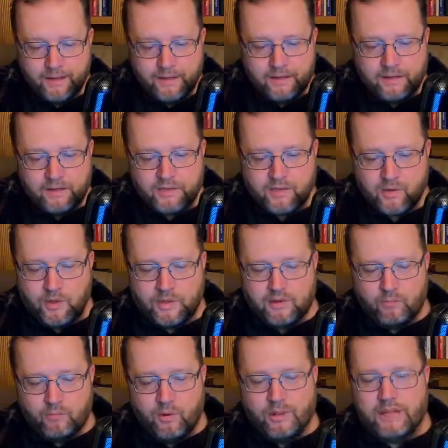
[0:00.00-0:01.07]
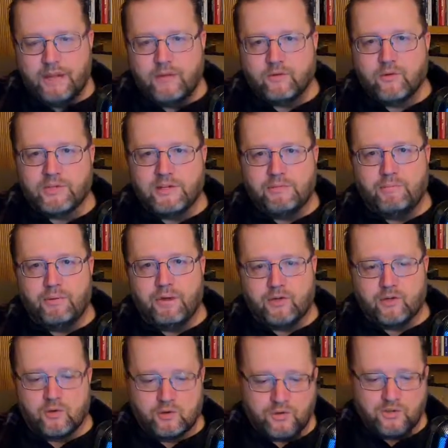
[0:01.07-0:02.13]
So it's a really interesting
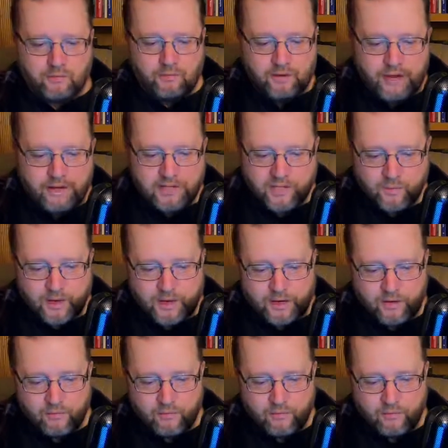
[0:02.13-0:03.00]
picture. So next week,